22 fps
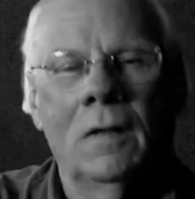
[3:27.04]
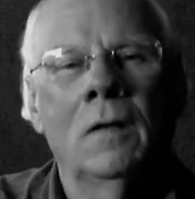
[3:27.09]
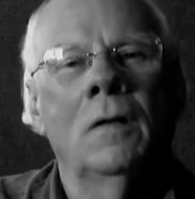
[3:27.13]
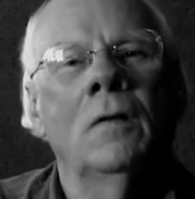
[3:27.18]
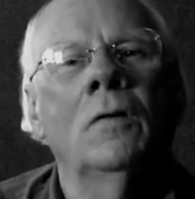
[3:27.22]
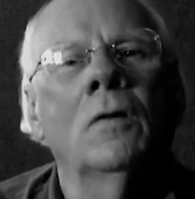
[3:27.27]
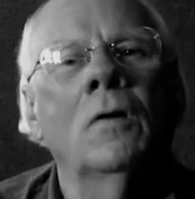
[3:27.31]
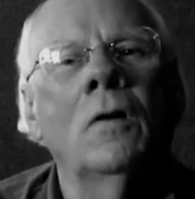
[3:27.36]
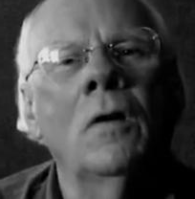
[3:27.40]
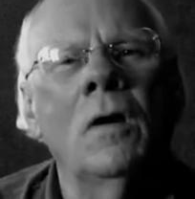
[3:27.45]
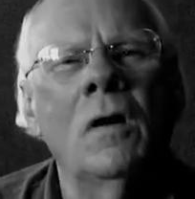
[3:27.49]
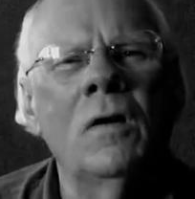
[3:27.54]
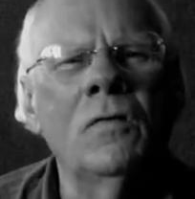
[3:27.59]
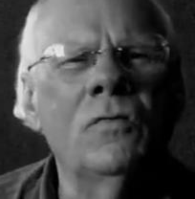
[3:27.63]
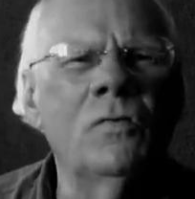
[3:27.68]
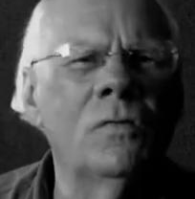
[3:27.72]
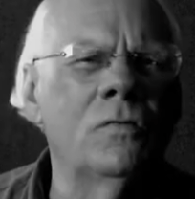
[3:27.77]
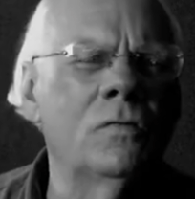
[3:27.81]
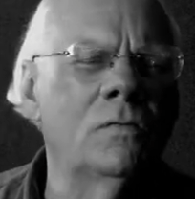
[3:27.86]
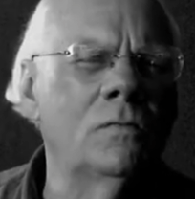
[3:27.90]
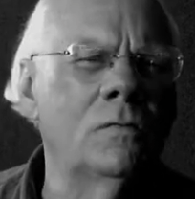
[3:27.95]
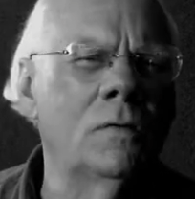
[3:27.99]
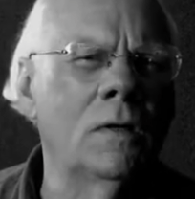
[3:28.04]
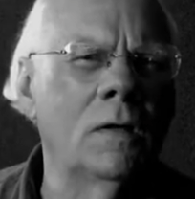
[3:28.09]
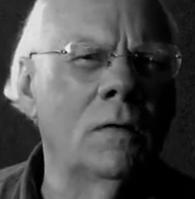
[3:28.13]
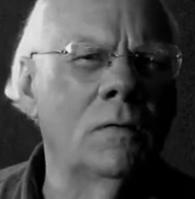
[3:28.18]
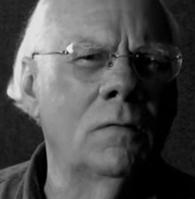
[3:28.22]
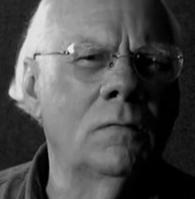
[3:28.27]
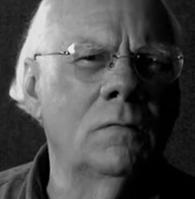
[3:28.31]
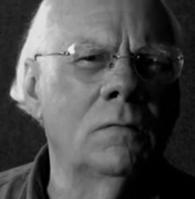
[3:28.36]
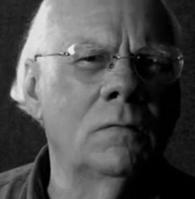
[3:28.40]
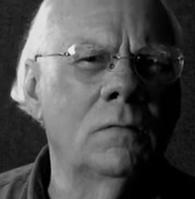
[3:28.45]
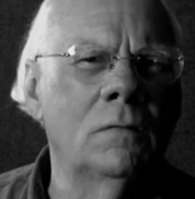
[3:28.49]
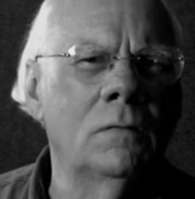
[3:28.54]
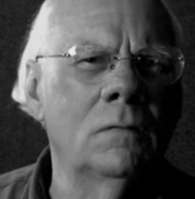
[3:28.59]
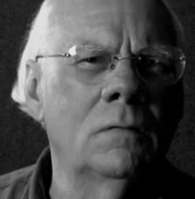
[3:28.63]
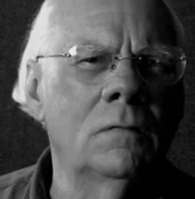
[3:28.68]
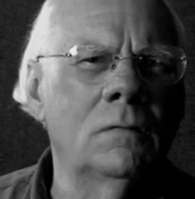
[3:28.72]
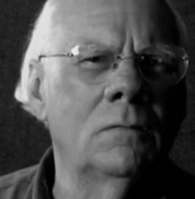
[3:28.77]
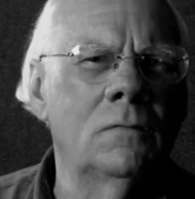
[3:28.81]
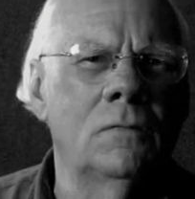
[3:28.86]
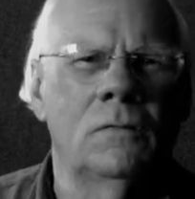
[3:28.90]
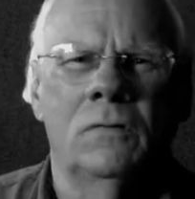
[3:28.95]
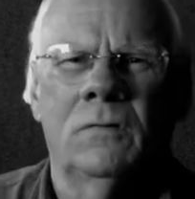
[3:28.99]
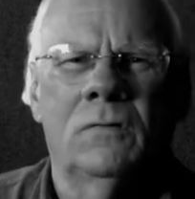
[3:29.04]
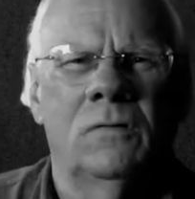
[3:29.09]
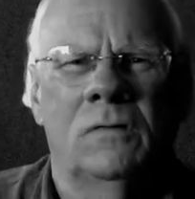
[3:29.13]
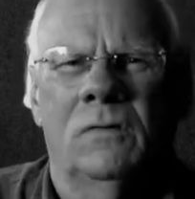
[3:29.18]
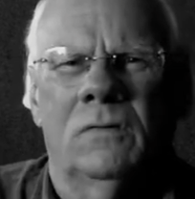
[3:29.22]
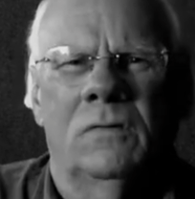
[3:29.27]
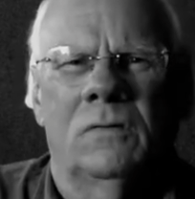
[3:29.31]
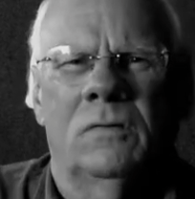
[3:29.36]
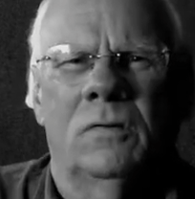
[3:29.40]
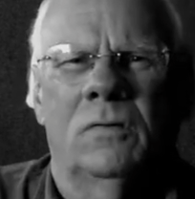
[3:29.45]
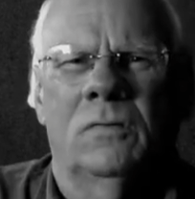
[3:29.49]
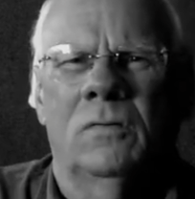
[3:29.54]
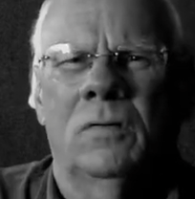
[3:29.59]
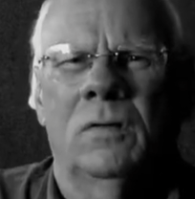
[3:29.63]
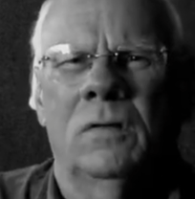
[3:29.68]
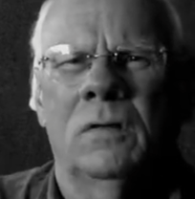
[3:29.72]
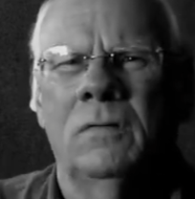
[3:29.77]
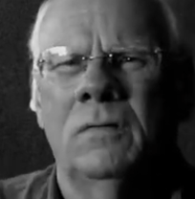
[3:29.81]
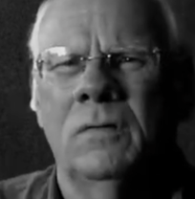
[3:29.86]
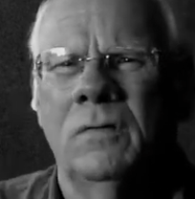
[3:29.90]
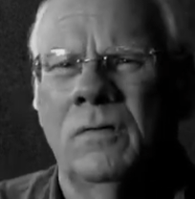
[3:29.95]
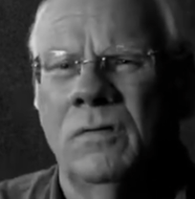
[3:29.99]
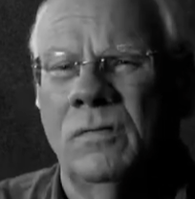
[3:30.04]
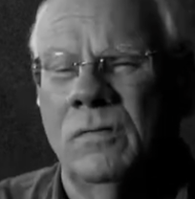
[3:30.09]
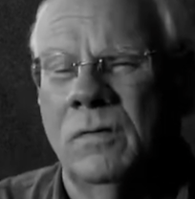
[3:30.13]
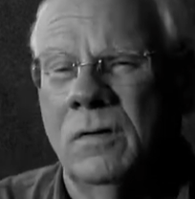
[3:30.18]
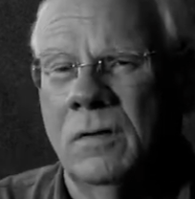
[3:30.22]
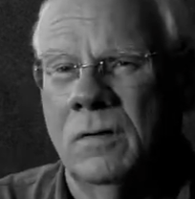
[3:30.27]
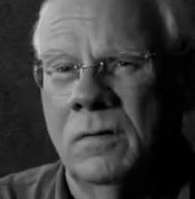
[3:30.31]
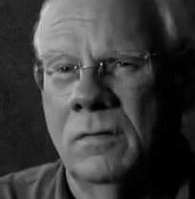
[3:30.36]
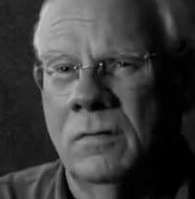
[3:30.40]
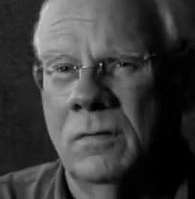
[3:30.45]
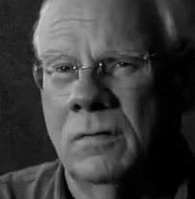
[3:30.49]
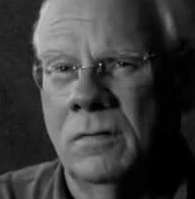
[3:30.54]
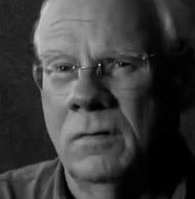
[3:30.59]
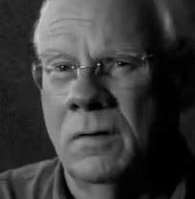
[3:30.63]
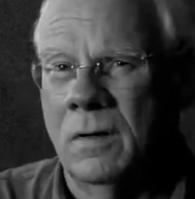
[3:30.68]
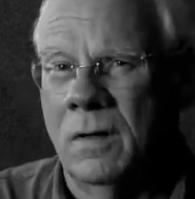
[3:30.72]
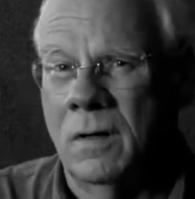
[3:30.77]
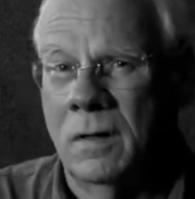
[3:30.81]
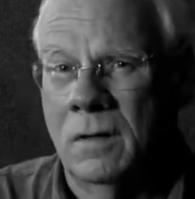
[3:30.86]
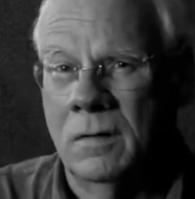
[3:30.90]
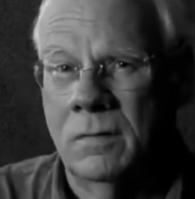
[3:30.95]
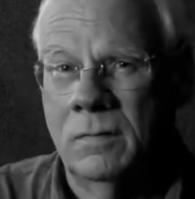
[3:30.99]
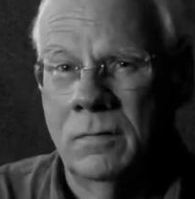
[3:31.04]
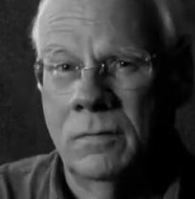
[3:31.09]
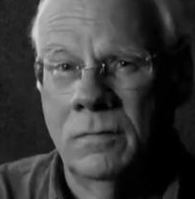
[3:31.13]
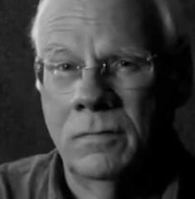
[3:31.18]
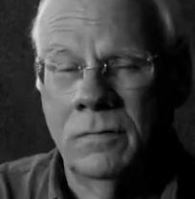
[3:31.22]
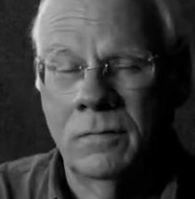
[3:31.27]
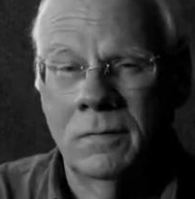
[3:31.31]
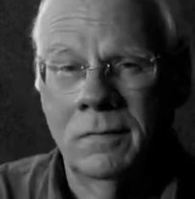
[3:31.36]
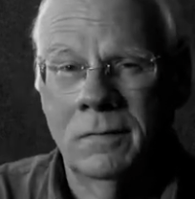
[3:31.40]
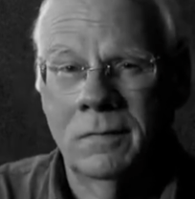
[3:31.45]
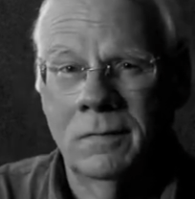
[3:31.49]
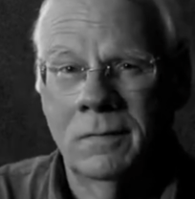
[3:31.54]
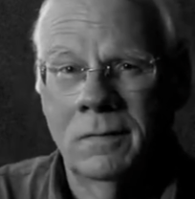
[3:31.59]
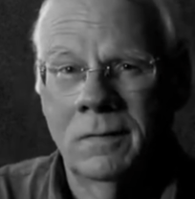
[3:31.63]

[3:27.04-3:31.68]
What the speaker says: The cost is around $200, $300